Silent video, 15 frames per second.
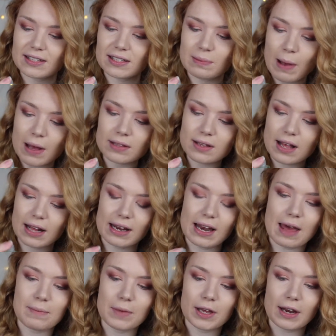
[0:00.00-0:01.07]
it smells like
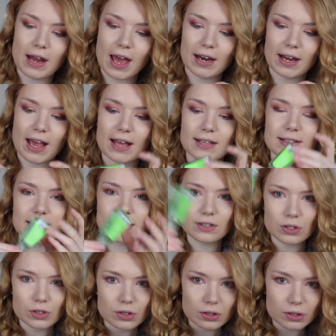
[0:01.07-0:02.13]
lemon and it has
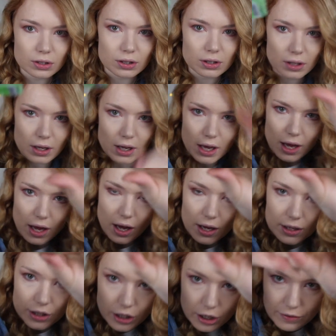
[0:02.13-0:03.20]
little,
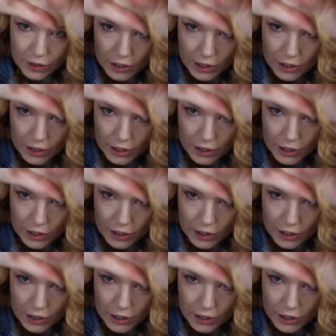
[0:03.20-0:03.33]
I don't know if